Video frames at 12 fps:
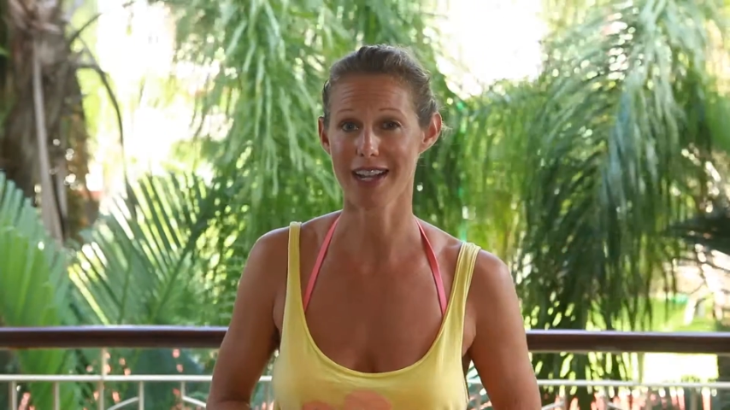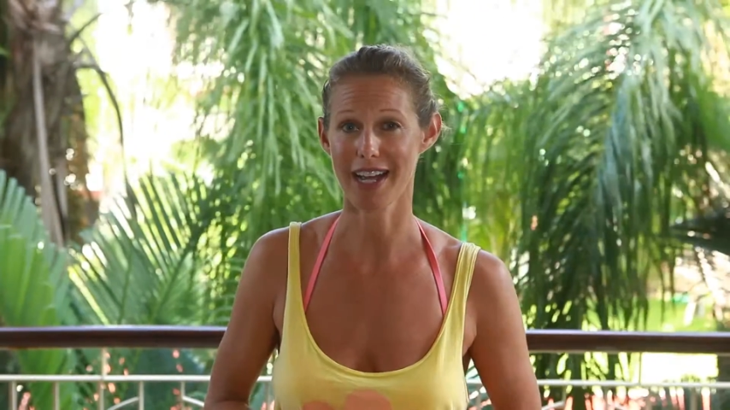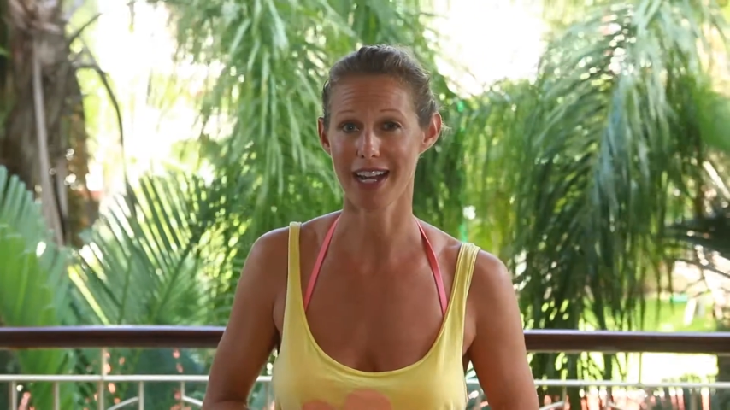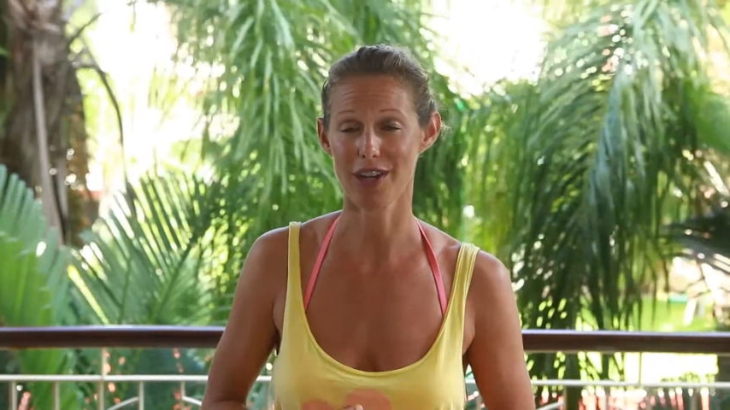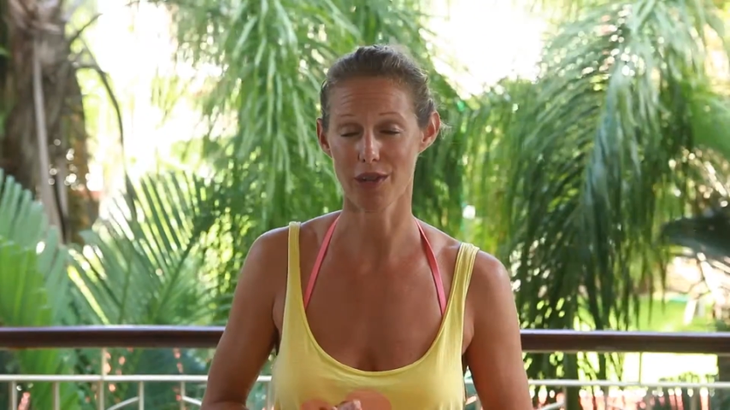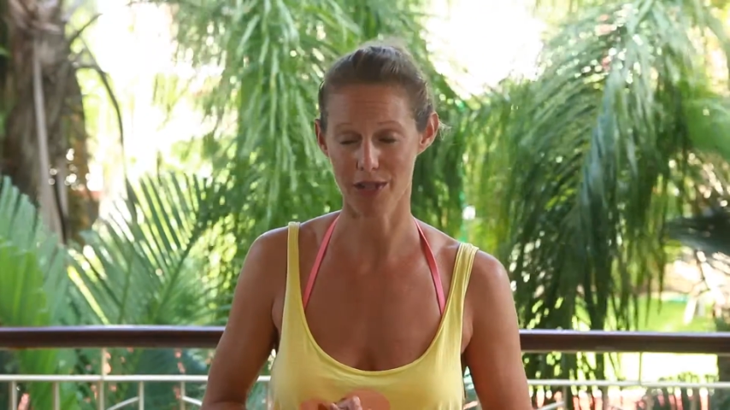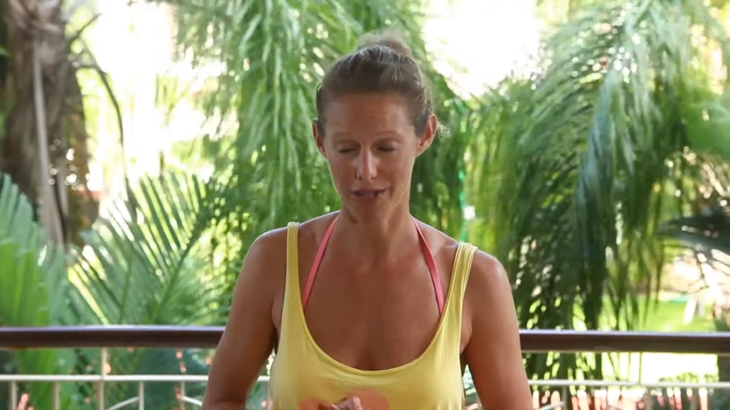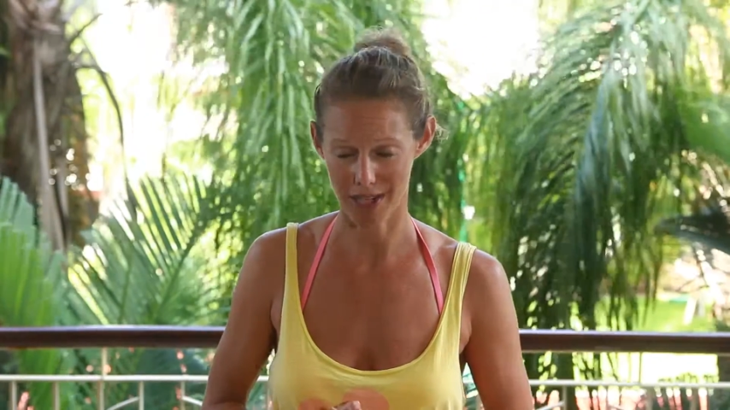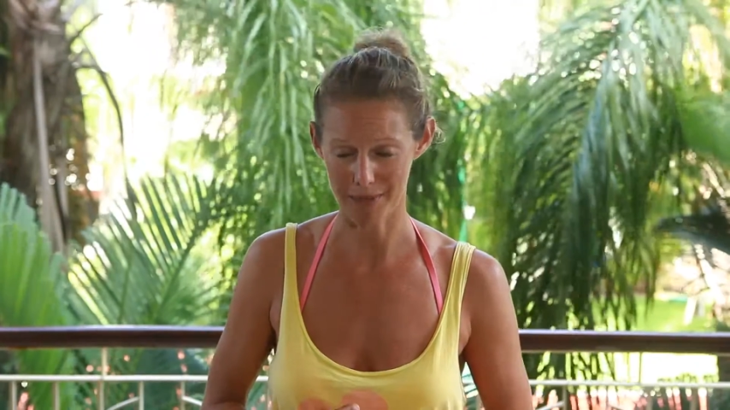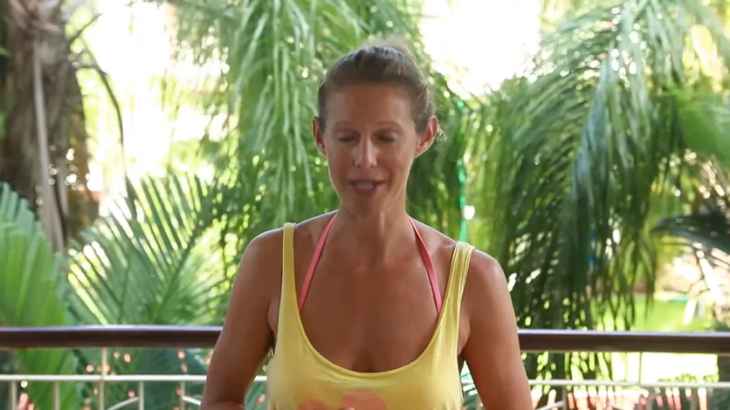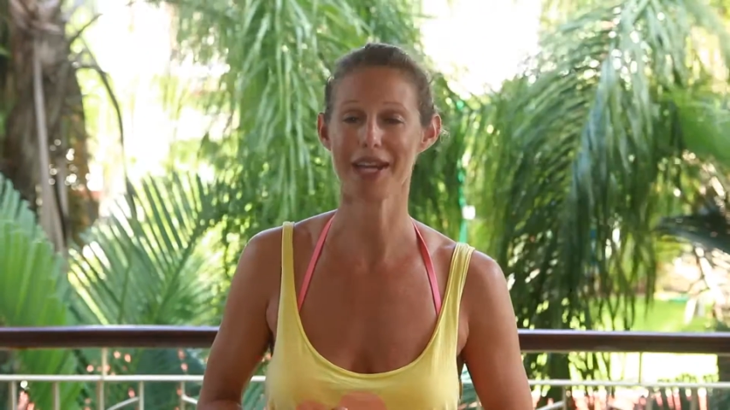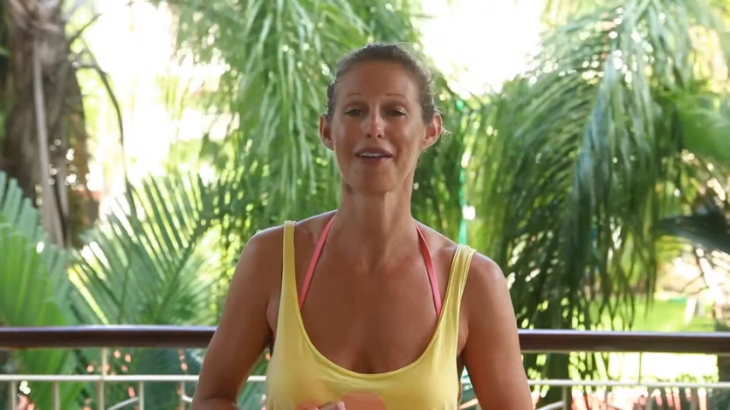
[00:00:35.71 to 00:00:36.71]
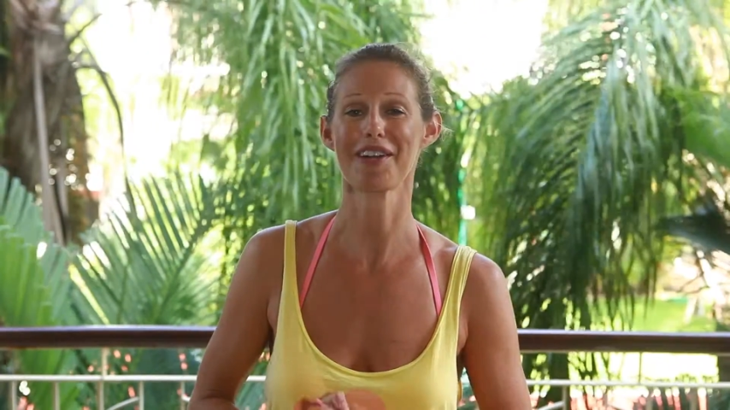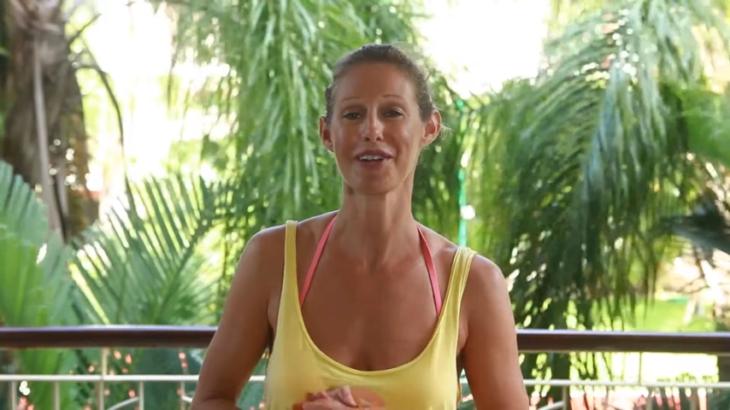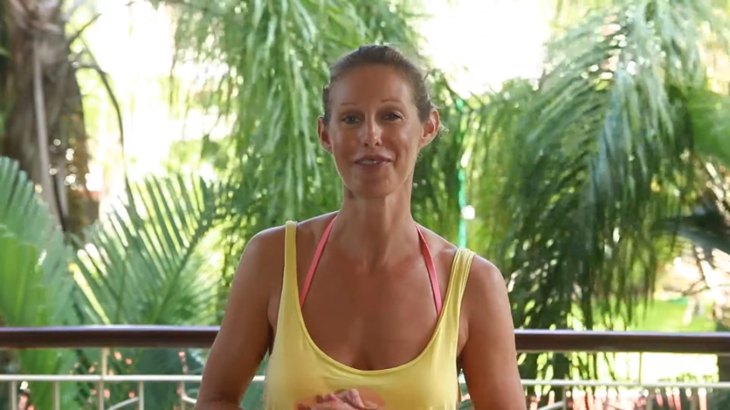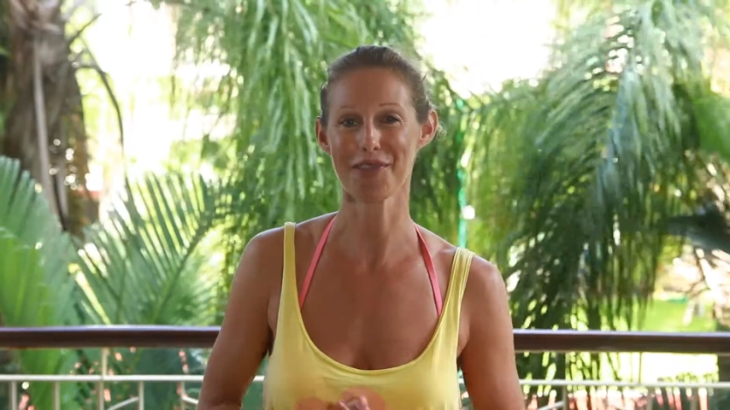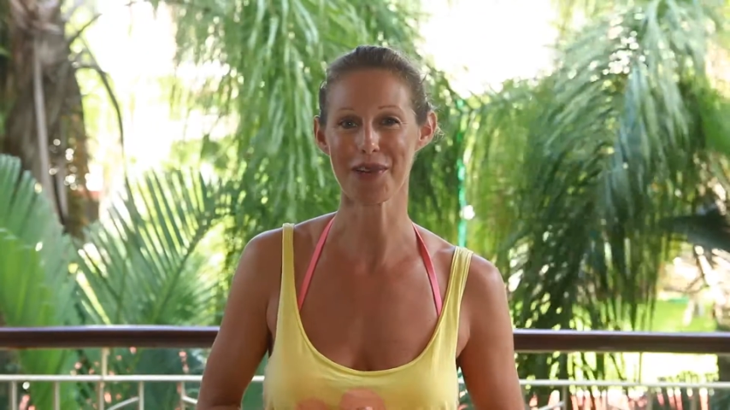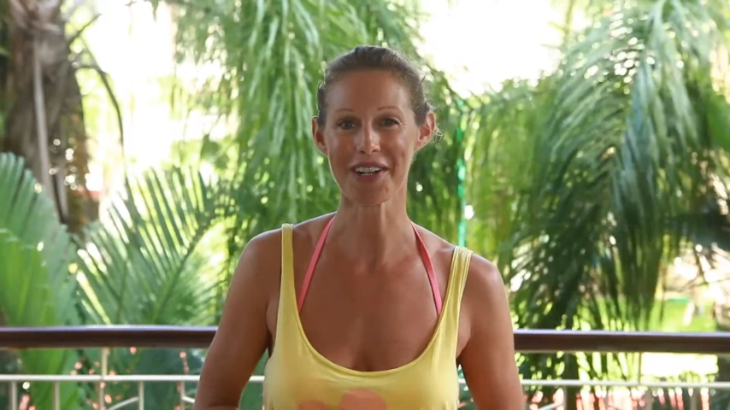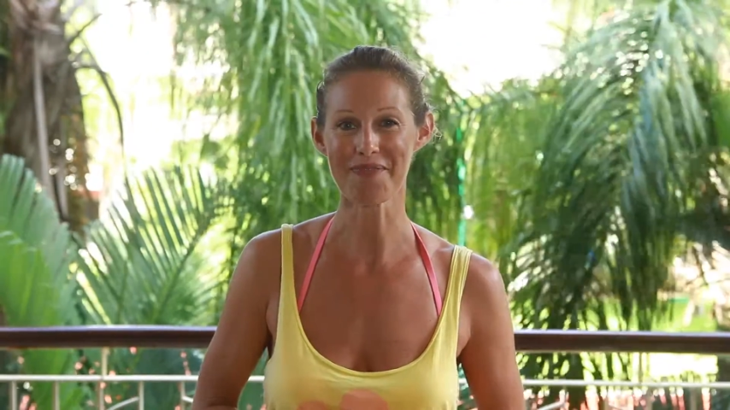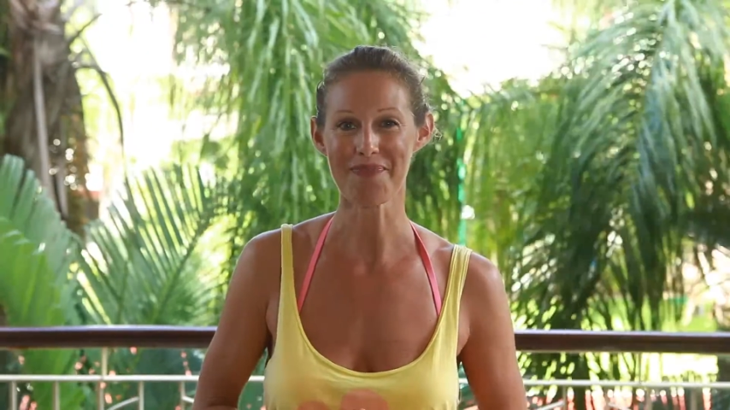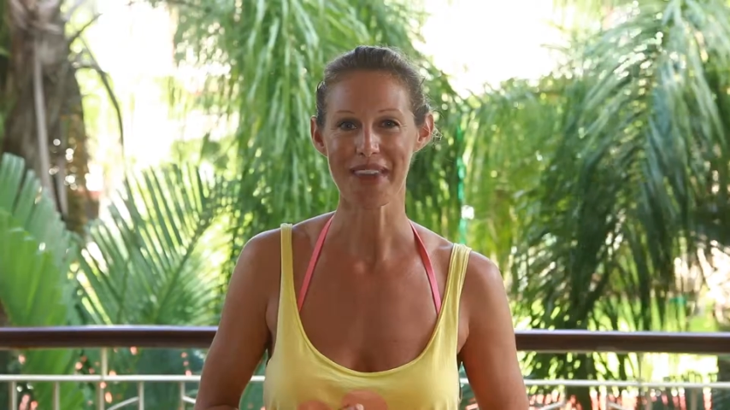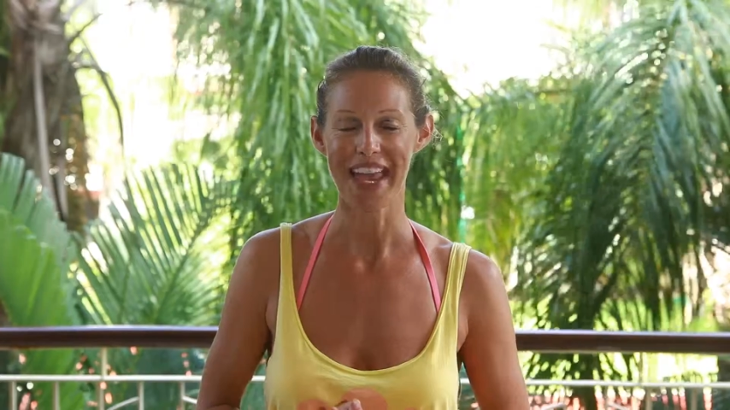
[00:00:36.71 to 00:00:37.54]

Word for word: I know you're coming down here for,